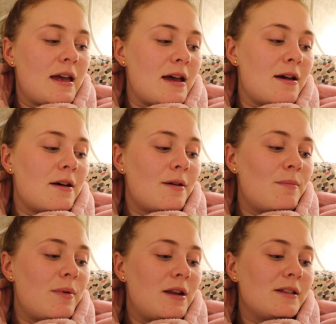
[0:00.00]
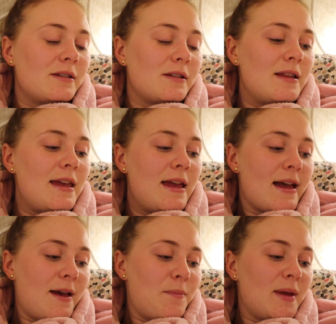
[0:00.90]
But it's
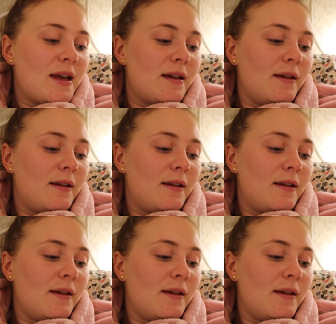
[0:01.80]
The Epic